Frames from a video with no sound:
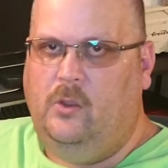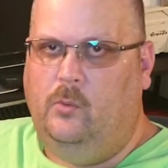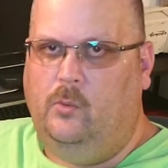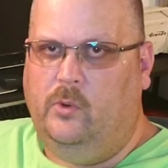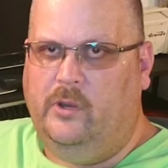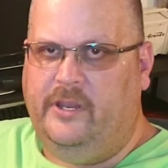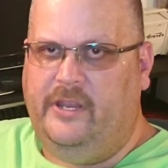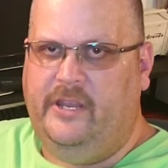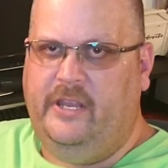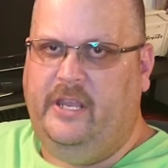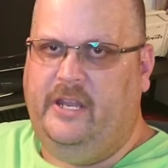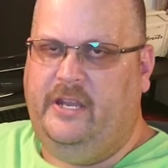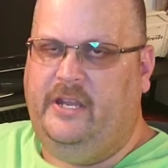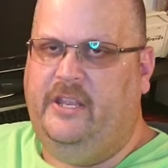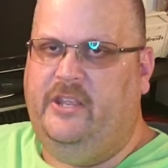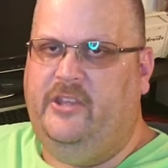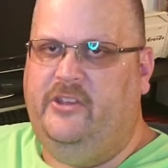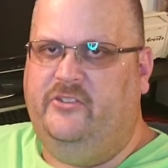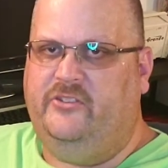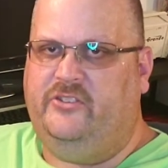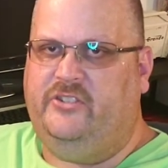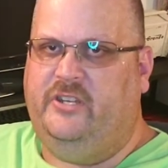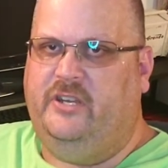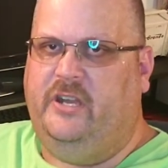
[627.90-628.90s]
Where are you going to
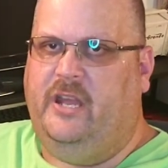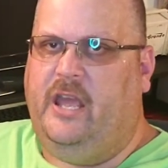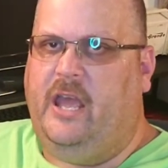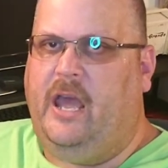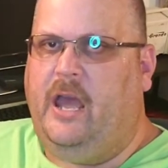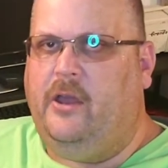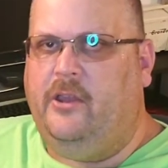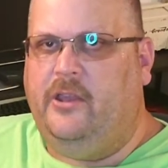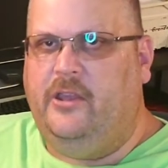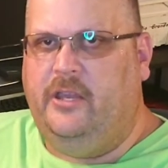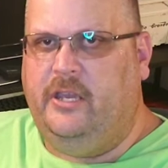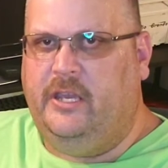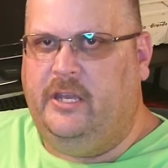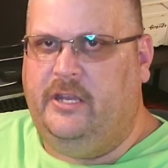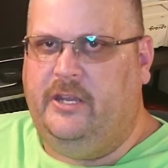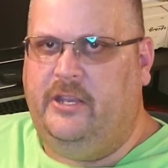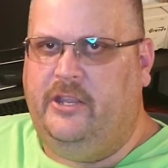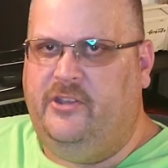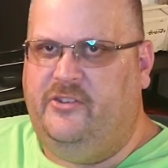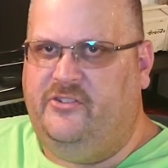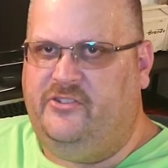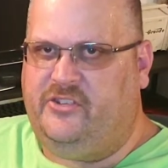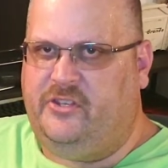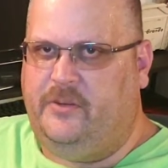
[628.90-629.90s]
use it? How are you going
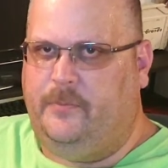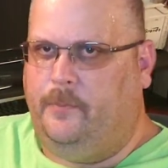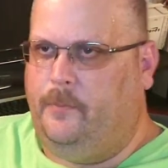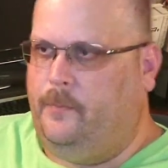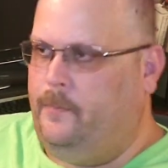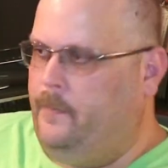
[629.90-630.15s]
to use it?